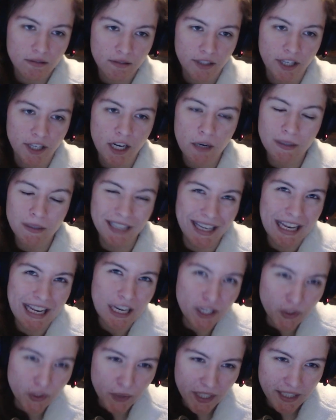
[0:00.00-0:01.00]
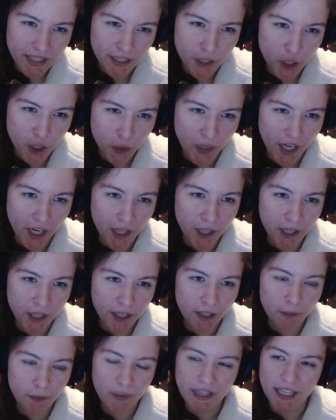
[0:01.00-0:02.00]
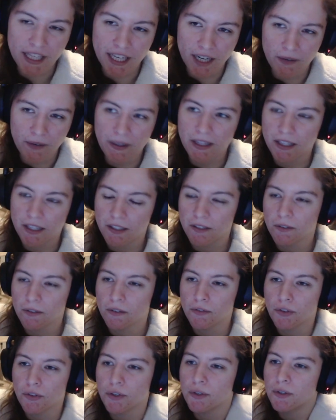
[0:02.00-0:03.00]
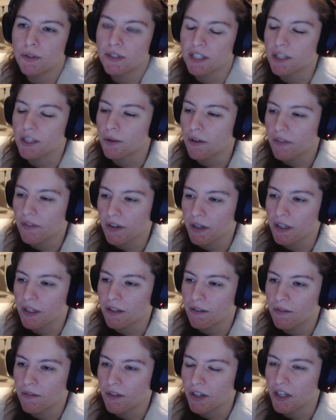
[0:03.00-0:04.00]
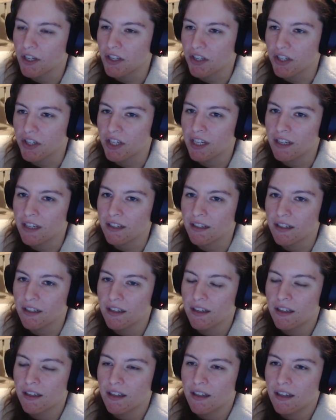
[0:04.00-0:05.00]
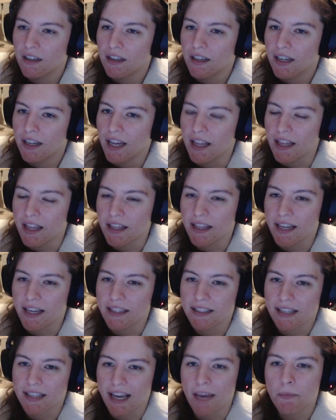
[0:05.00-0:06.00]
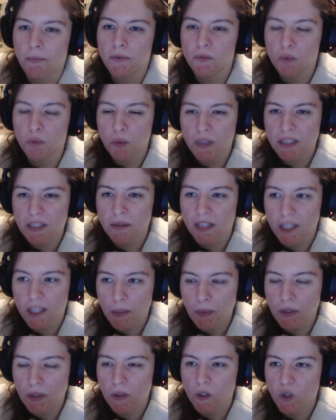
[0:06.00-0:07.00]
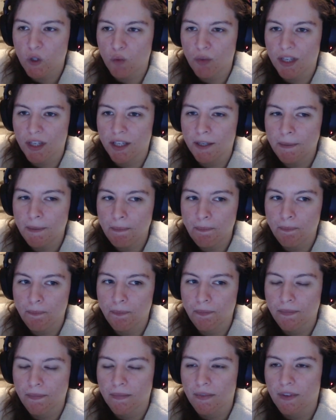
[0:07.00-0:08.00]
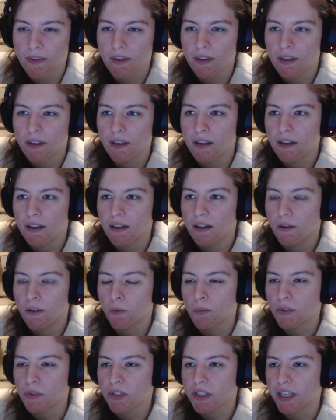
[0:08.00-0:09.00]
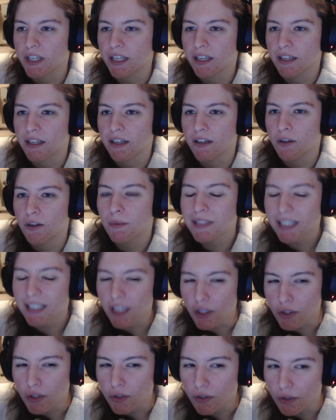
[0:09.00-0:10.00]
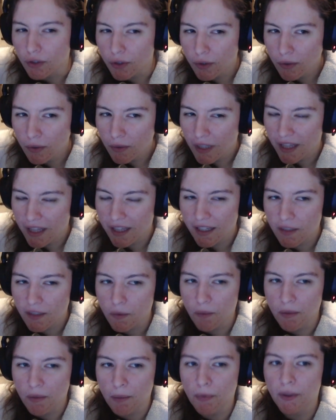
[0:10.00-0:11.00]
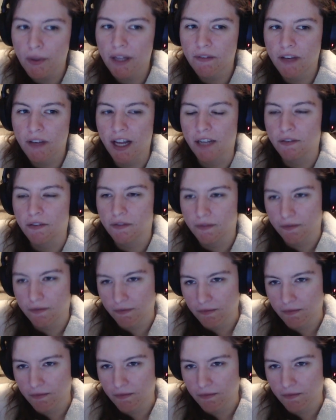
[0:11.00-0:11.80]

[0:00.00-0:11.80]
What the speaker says: You know, it was like an interesting trailer, but then I read the reviews and they were all very, very good. And I think that type of movie is something that appeals to me. Almost like a Clue, I think is what people have kind of